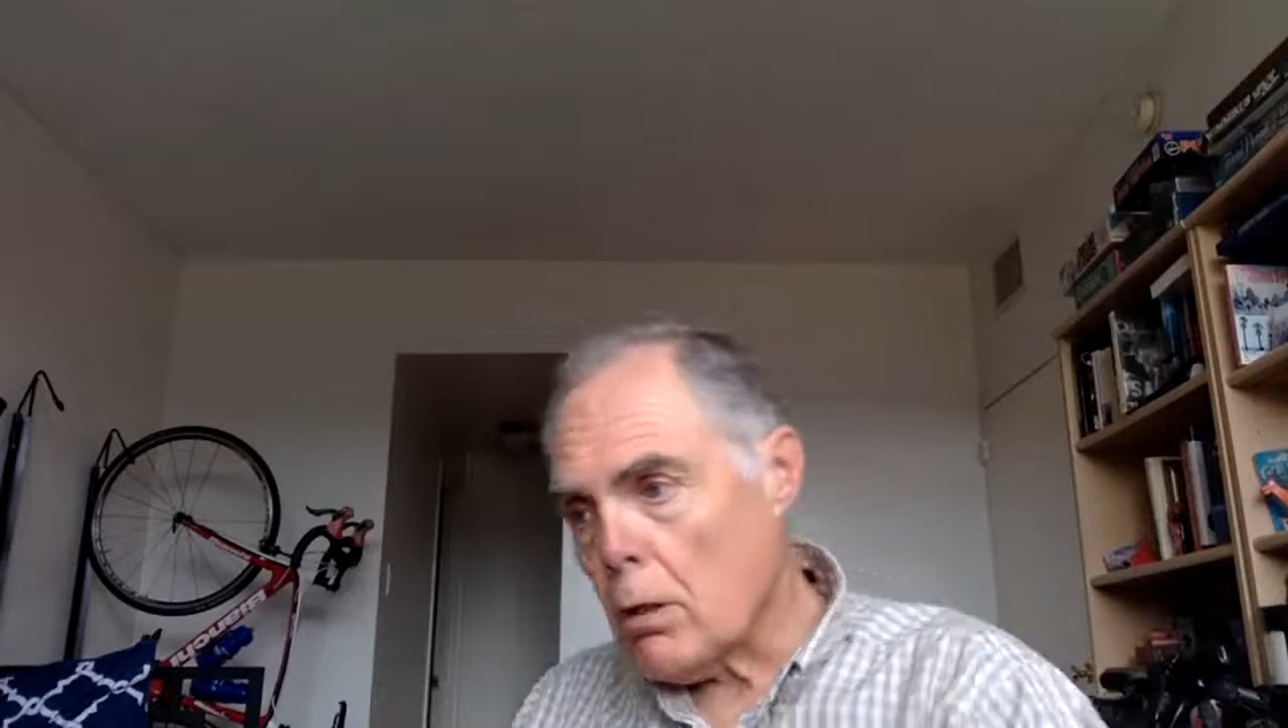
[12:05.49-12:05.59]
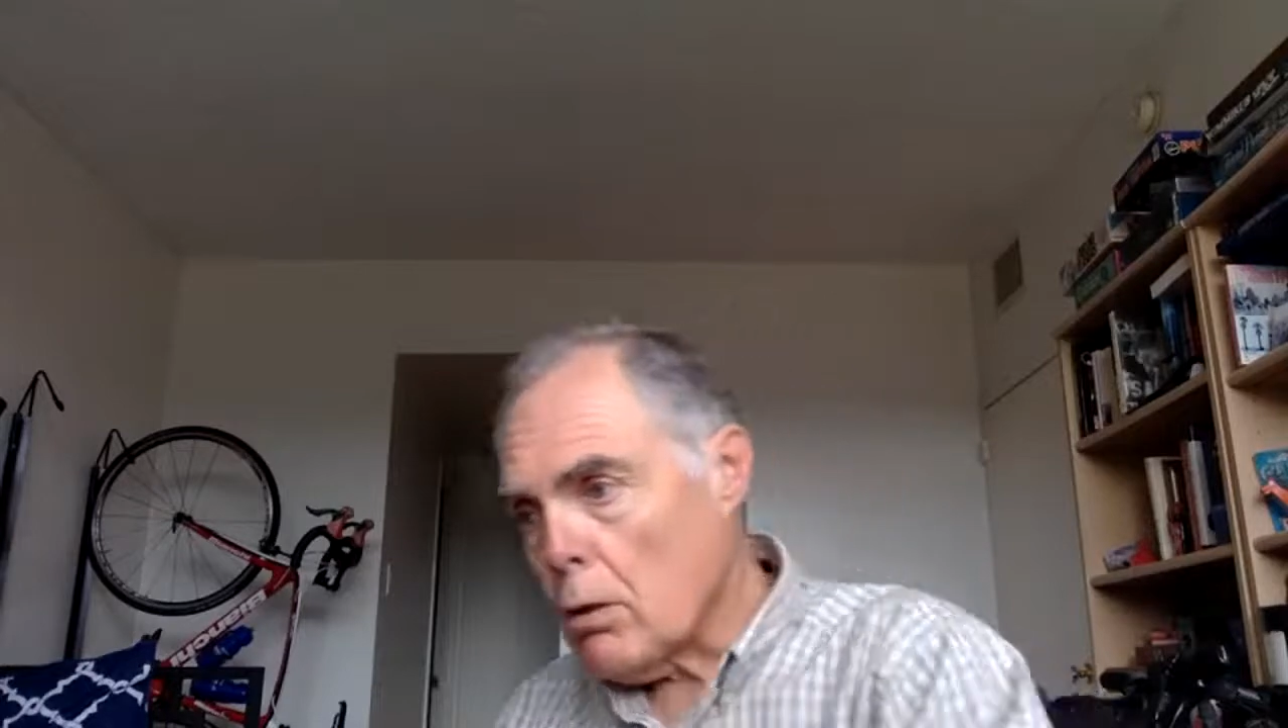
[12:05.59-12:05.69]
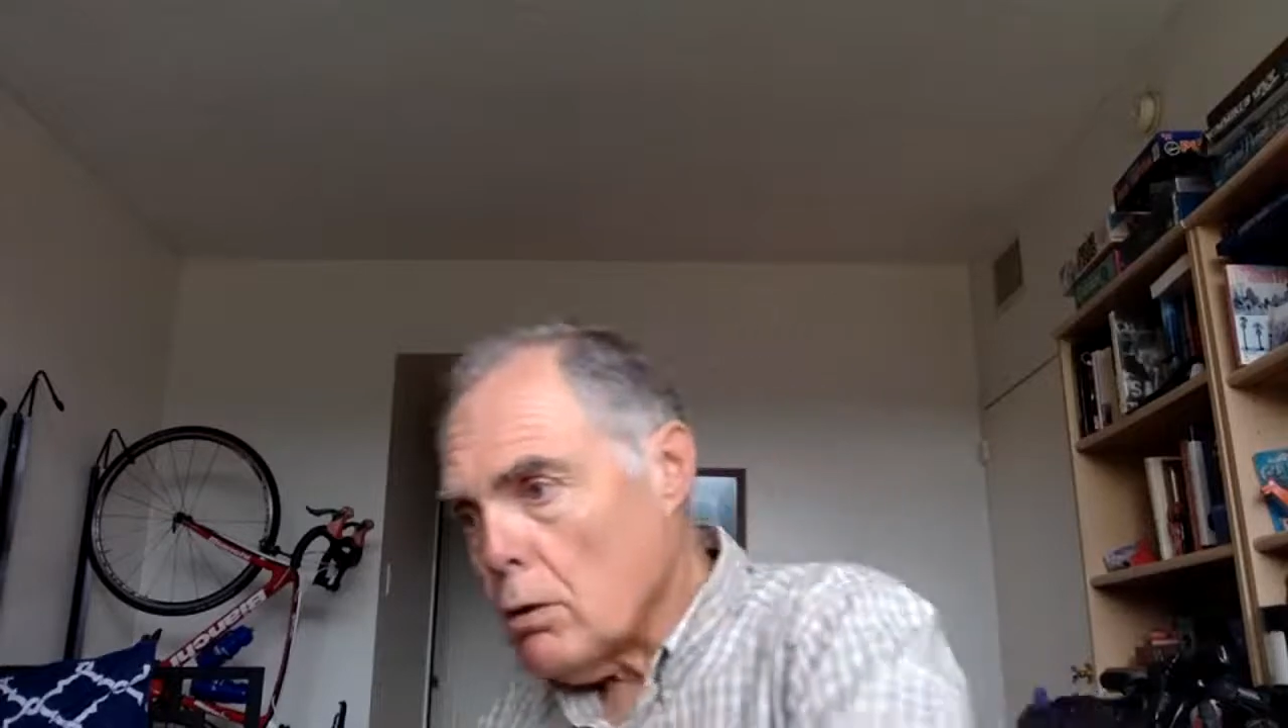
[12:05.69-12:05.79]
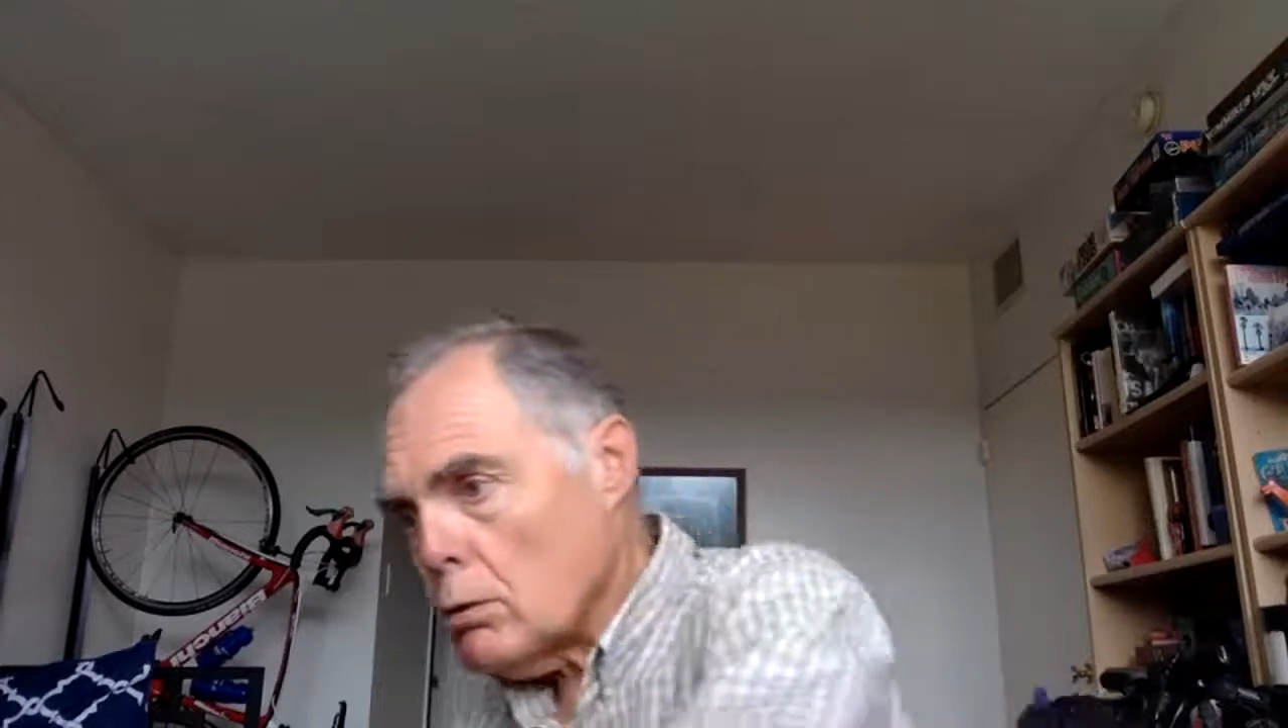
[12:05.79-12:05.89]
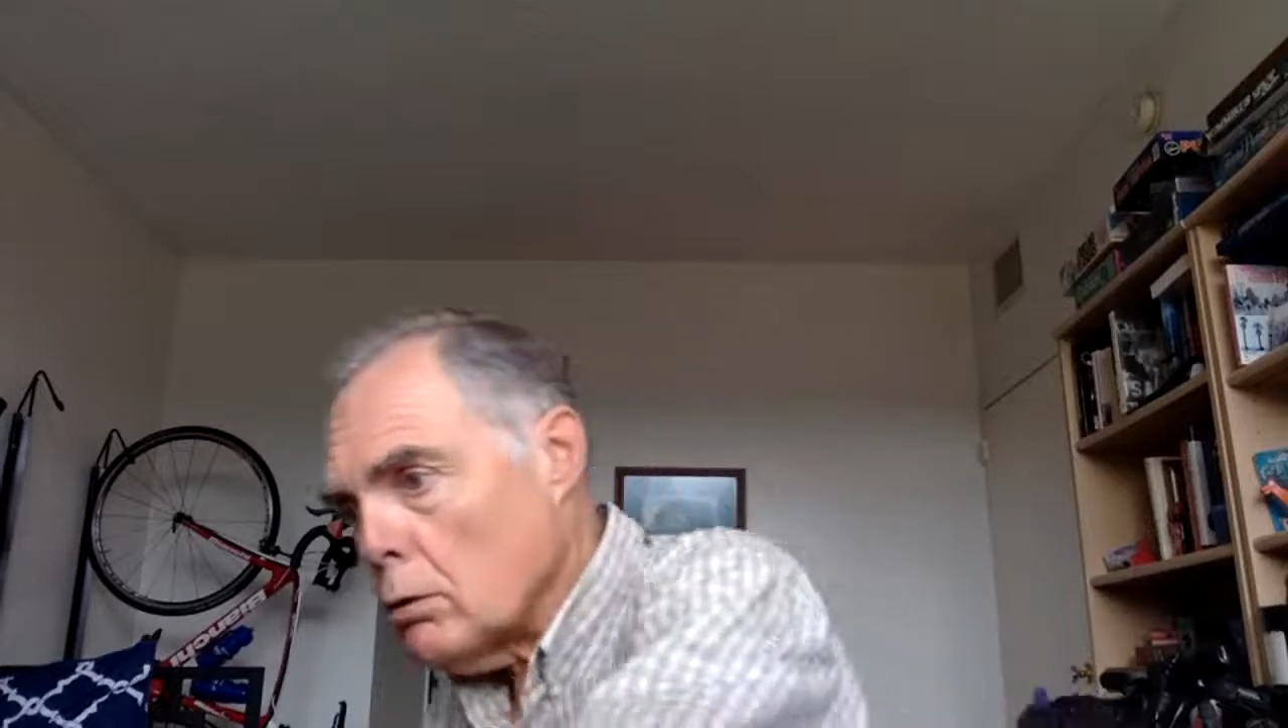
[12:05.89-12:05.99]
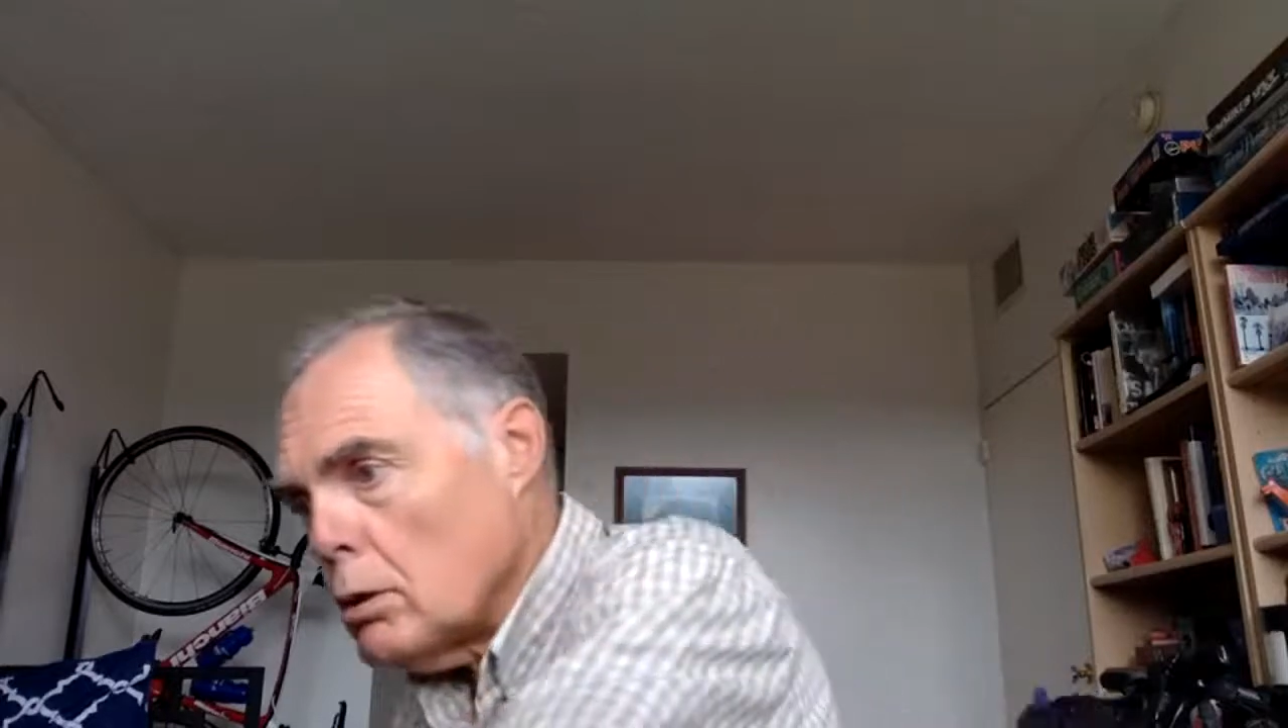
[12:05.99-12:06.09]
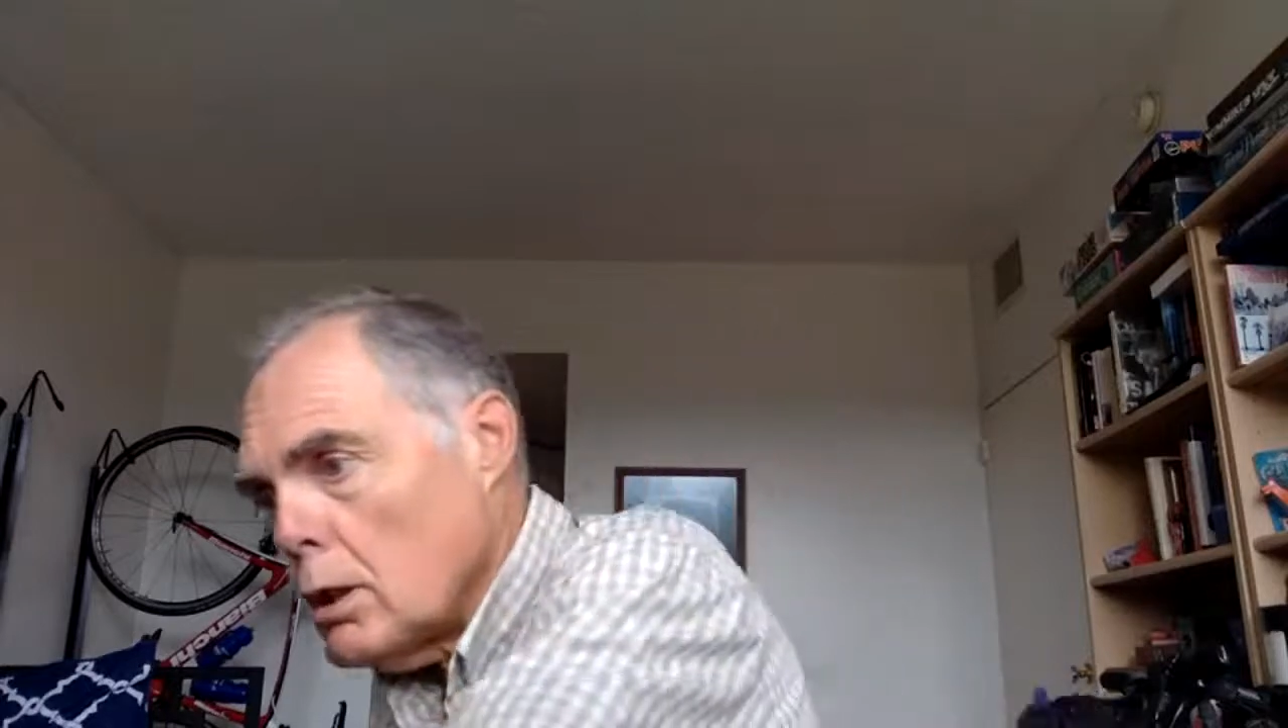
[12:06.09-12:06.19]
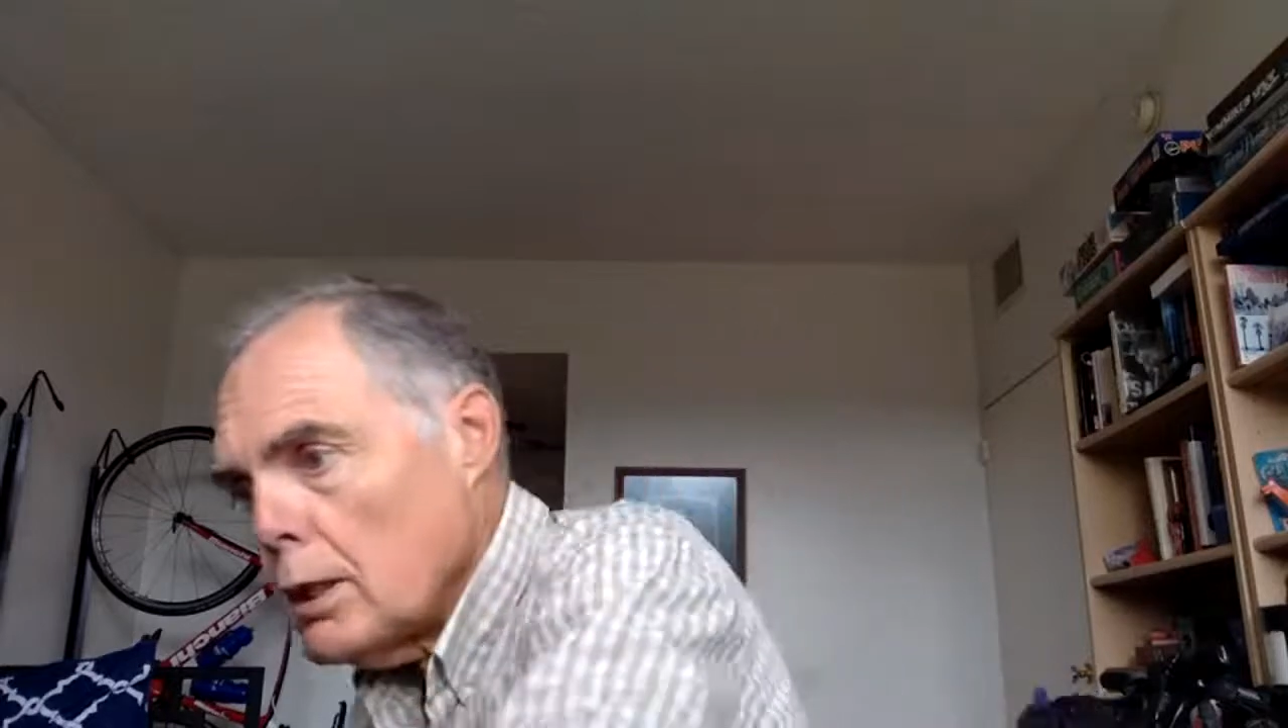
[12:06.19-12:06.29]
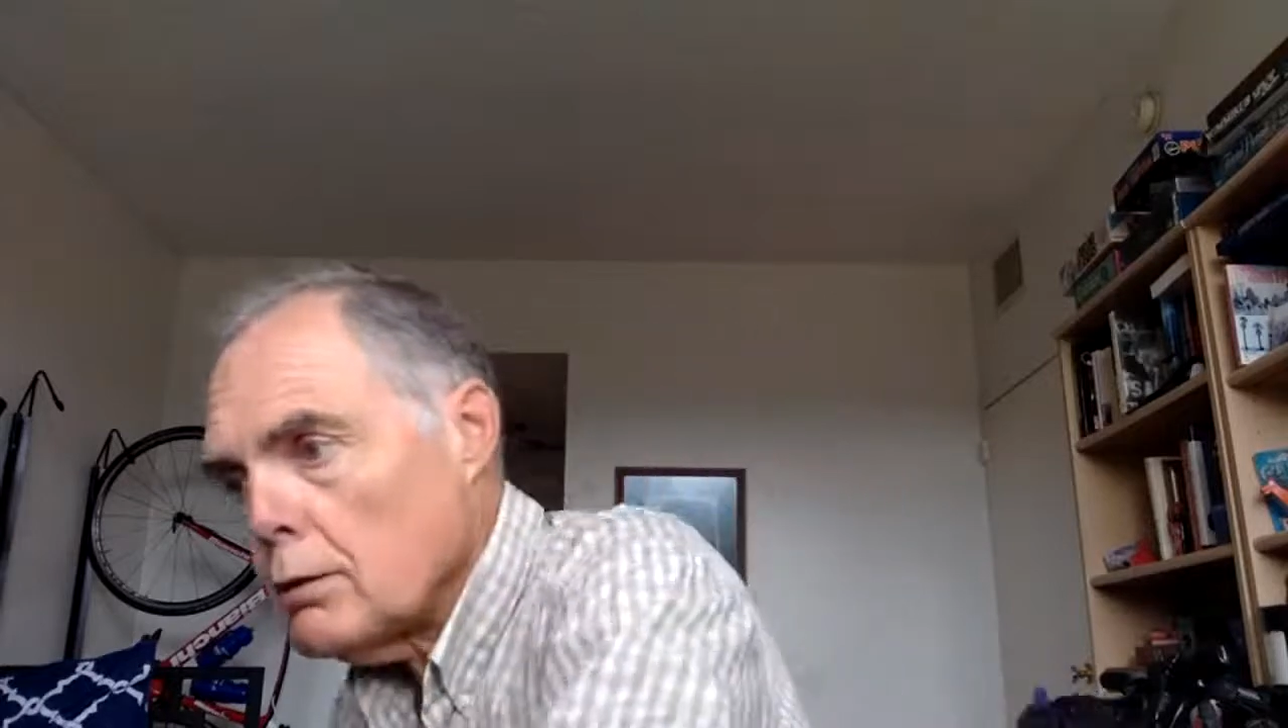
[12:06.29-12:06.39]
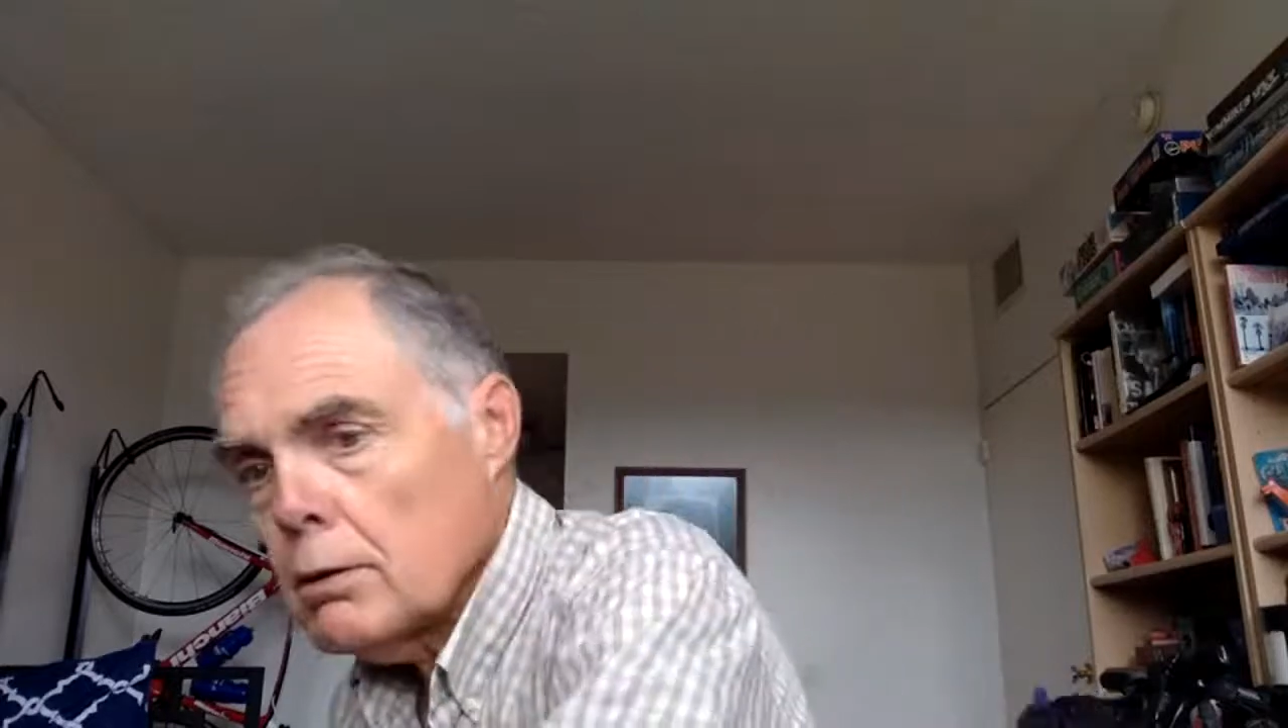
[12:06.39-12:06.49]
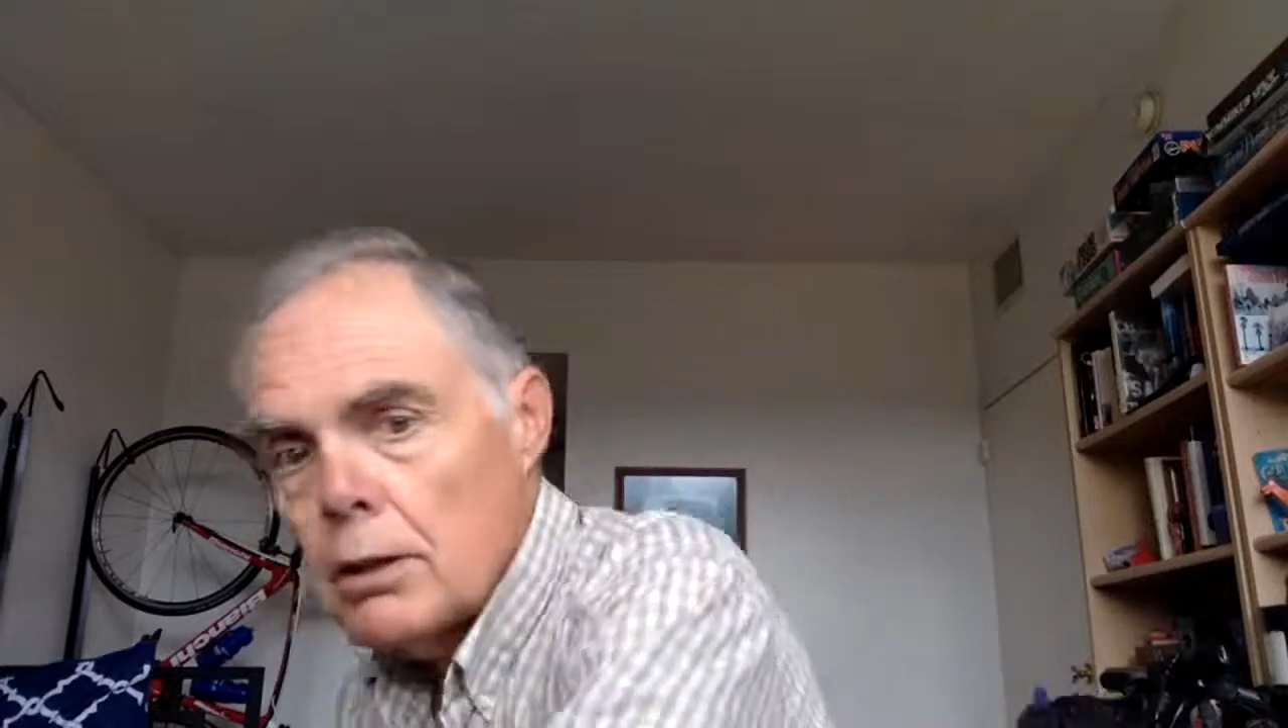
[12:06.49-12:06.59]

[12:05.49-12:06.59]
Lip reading: All right.